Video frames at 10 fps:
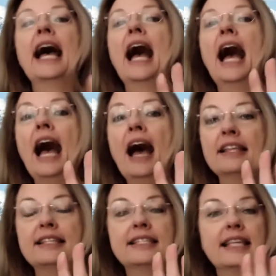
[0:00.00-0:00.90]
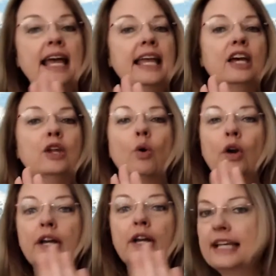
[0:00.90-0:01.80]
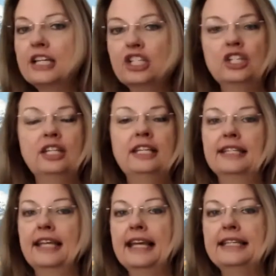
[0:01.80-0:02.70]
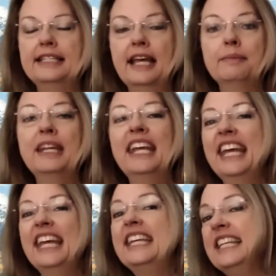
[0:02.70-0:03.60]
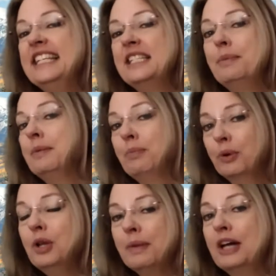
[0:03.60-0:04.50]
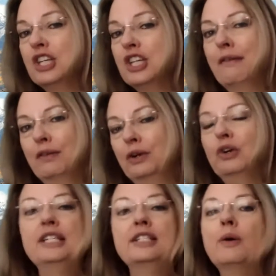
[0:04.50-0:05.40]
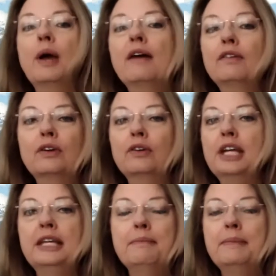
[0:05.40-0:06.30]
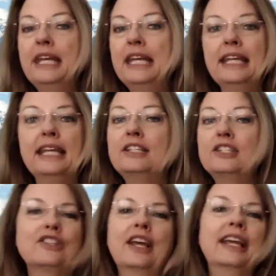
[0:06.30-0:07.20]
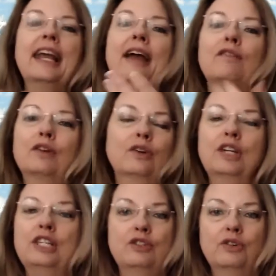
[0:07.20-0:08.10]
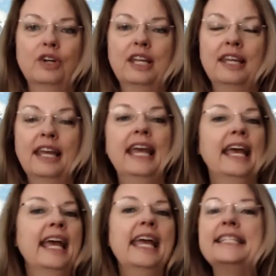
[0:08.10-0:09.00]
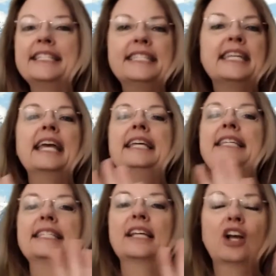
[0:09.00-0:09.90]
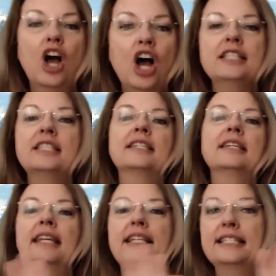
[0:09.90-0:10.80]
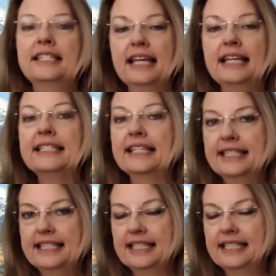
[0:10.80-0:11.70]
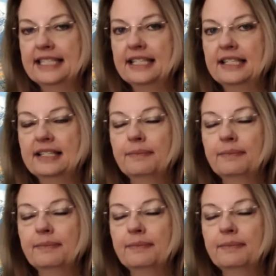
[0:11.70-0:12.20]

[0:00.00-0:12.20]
I say an organization needs a case statement. It needs to be pretty much evergreen. So evergreen meaning just like an evergreen tree. It stays constant, it stays consistent.